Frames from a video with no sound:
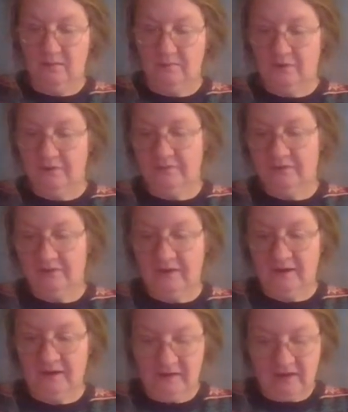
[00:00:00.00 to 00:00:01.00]
Perfect.
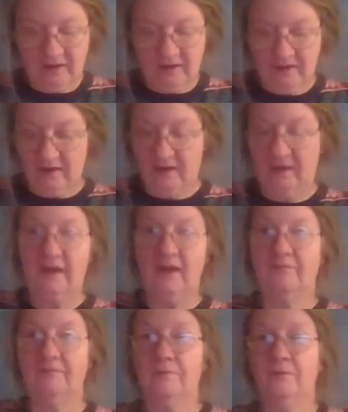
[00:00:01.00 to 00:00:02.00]
I
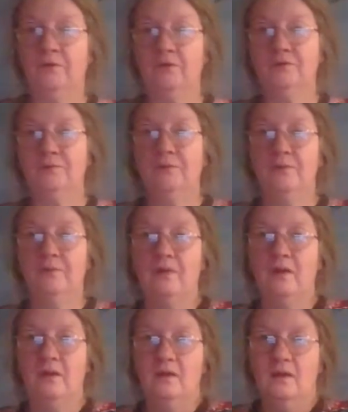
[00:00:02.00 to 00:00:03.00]
have a multiple
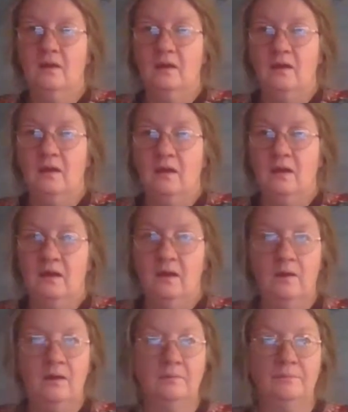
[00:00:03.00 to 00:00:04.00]

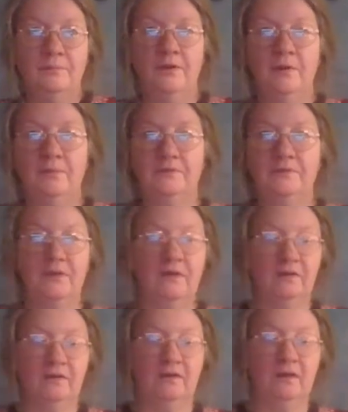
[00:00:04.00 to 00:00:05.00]
purpose
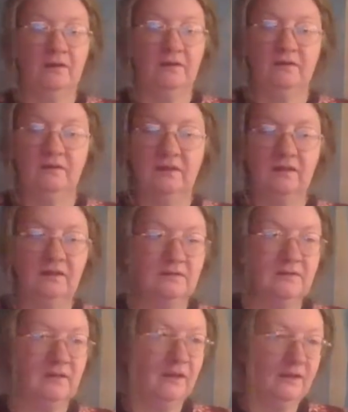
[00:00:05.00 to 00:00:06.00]
on
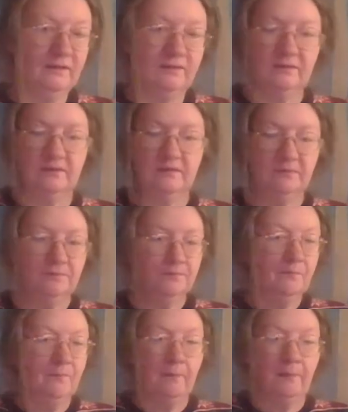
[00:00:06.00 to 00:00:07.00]
these, and
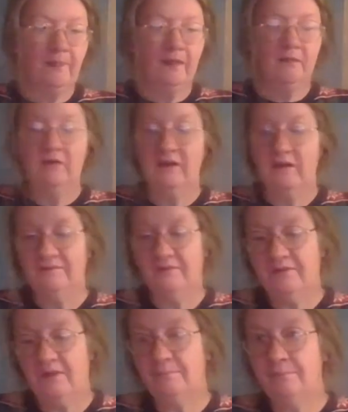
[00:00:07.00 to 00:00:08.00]
whenever
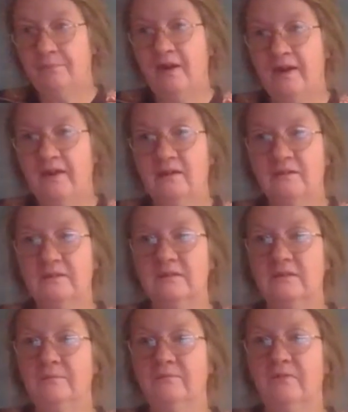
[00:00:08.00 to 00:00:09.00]
they break or
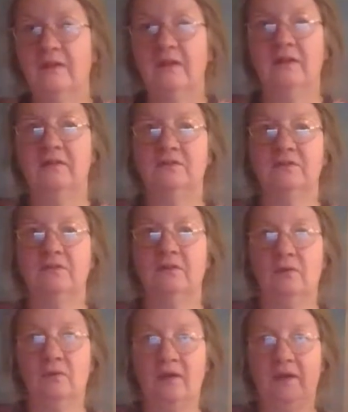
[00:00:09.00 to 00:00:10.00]
something, I just
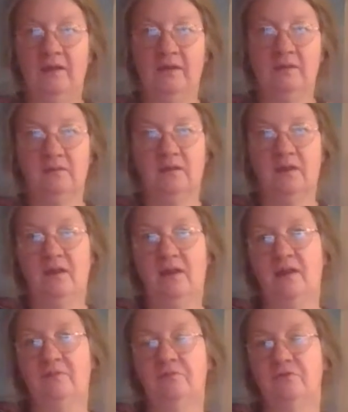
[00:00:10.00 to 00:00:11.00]
go and can I
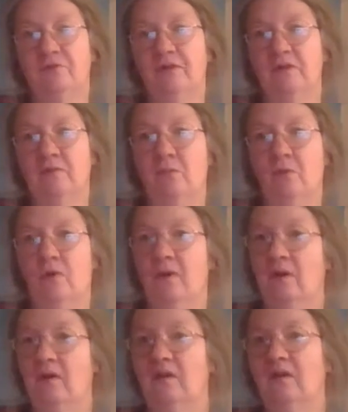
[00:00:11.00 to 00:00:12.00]
have 20
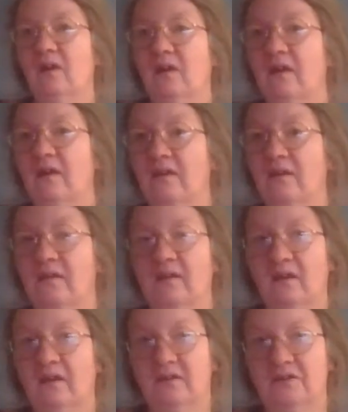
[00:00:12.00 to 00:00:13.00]
more, and
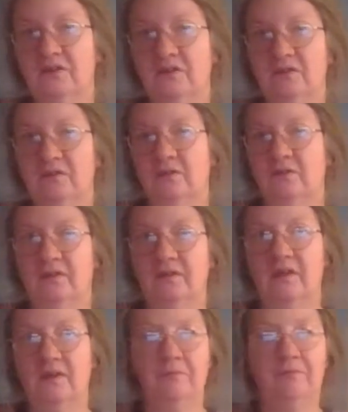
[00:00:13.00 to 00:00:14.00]
I just do it the
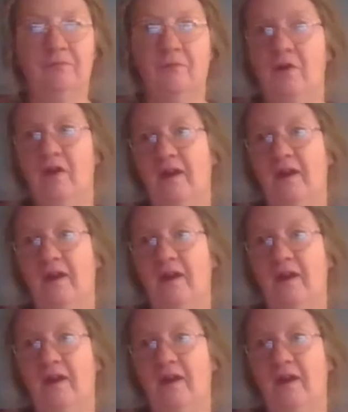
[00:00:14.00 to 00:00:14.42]
day before,